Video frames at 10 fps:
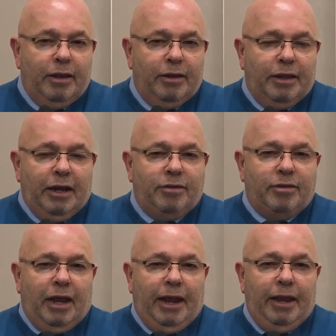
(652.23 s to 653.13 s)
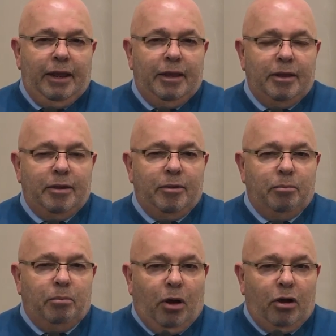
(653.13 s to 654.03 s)
that a
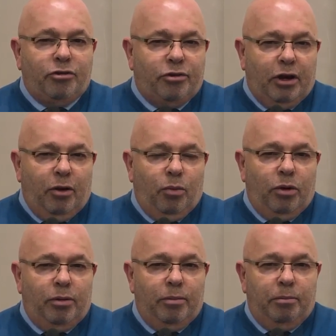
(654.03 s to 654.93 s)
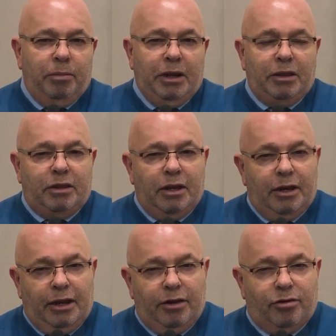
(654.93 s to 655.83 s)
master would meet the
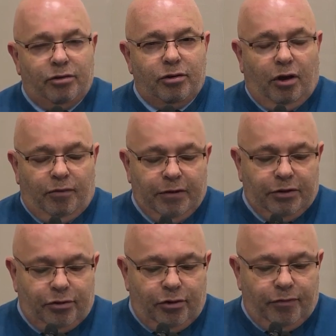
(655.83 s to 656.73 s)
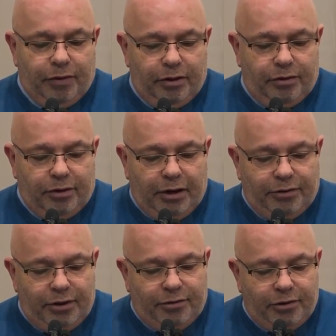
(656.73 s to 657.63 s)
needs of his servant. So he
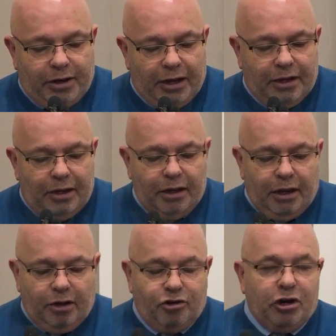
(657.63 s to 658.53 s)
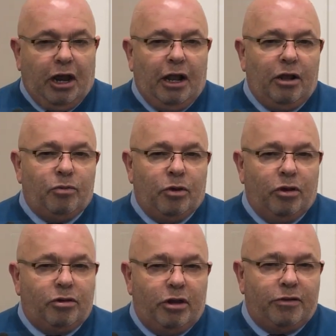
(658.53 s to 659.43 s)
says, just like a, a child would
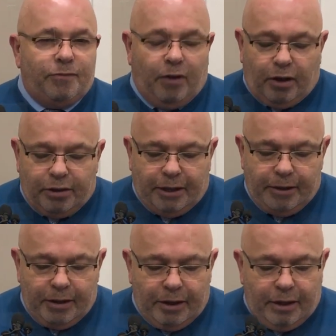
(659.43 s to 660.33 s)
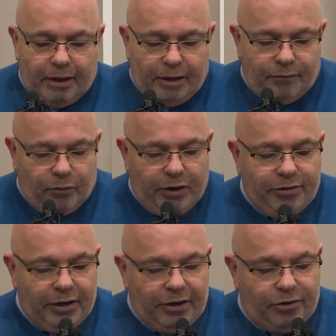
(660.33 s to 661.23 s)
look to his father for his needs